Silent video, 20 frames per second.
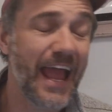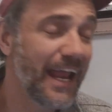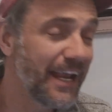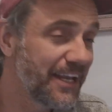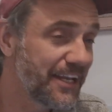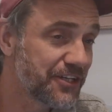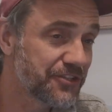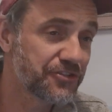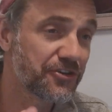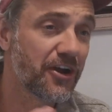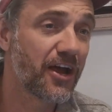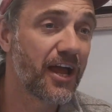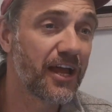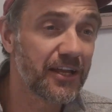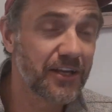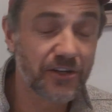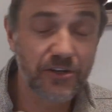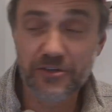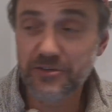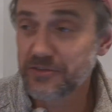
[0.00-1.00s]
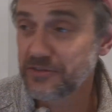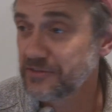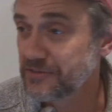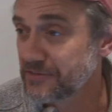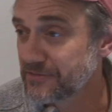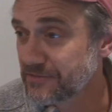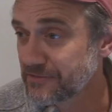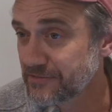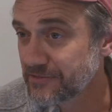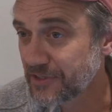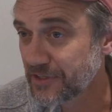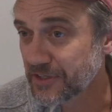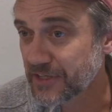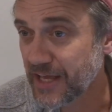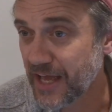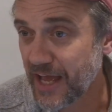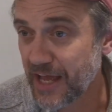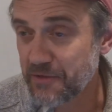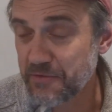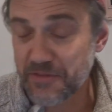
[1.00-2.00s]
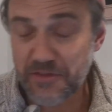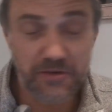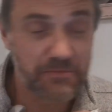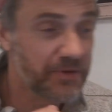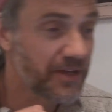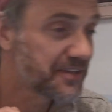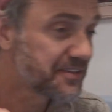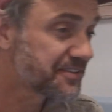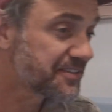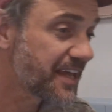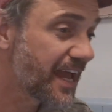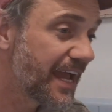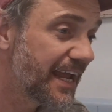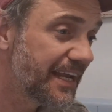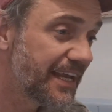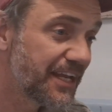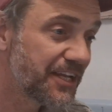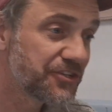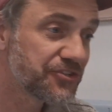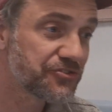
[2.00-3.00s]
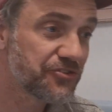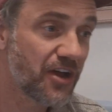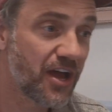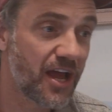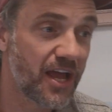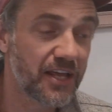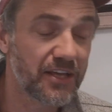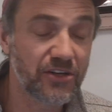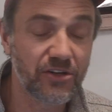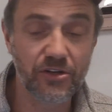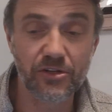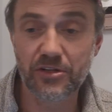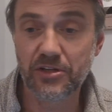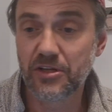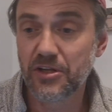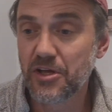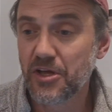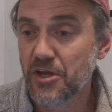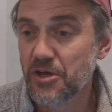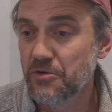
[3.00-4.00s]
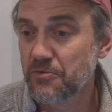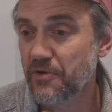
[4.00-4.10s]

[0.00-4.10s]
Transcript: Any triangle, okay, whether it be a scalene triangle,